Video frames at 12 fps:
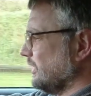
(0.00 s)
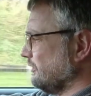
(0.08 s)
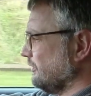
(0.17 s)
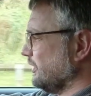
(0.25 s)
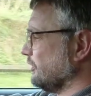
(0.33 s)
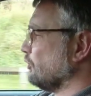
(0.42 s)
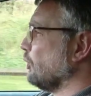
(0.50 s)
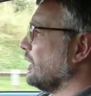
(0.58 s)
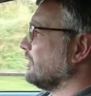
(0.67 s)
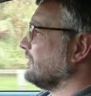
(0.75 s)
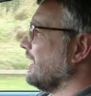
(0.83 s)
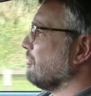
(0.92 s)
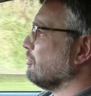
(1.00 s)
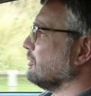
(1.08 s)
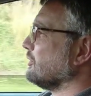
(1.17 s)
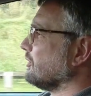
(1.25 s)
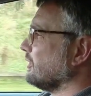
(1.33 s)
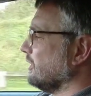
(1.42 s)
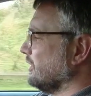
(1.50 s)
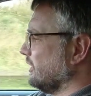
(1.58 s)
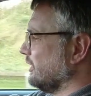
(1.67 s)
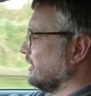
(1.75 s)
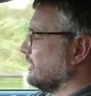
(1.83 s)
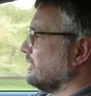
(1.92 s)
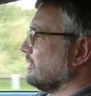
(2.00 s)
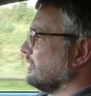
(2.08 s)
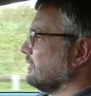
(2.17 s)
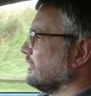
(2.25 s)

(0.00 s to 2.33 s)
It feels well damped. I